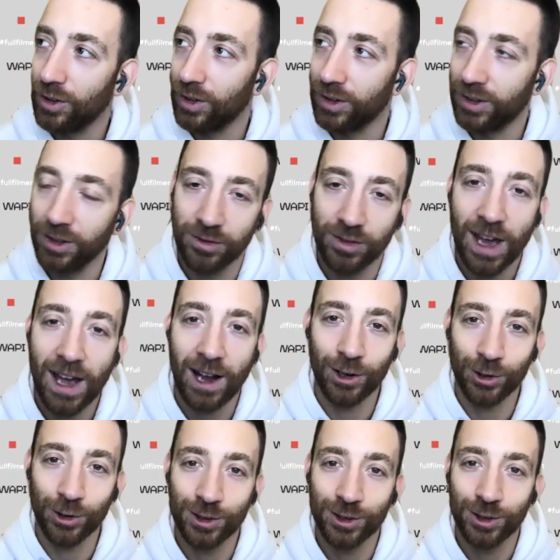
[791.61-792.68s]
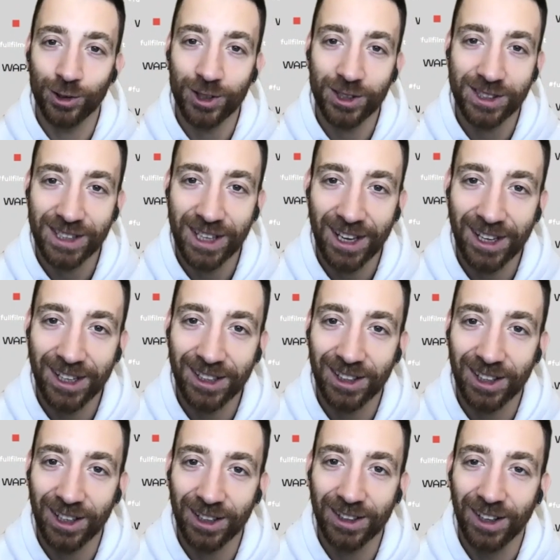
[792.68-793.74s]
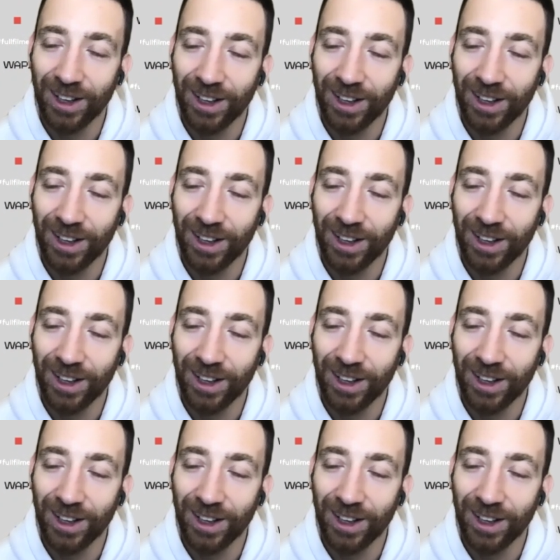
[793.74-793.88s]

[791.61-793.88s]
the values. You're saying like,